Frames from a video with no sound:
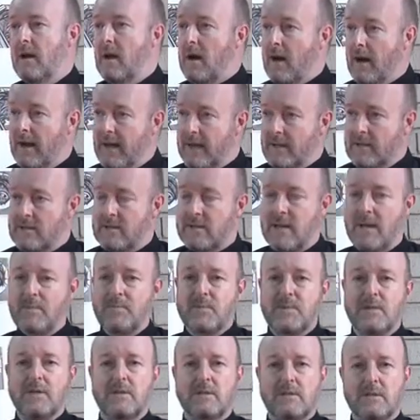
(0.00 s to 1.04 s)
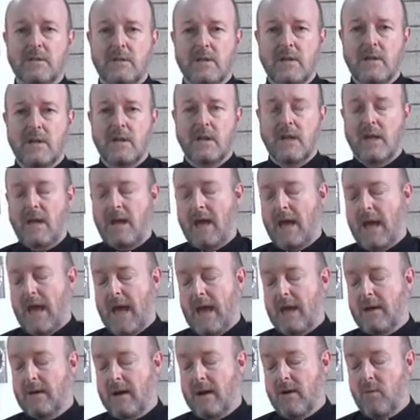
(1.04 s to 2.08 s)
I accept it
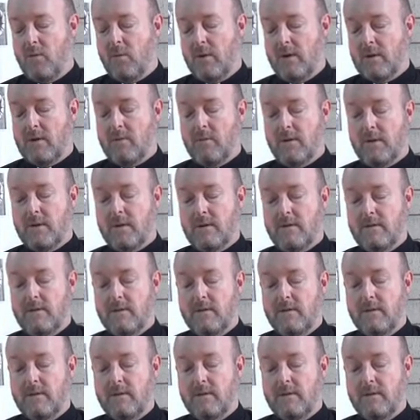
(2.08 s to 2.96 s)
and I work with it.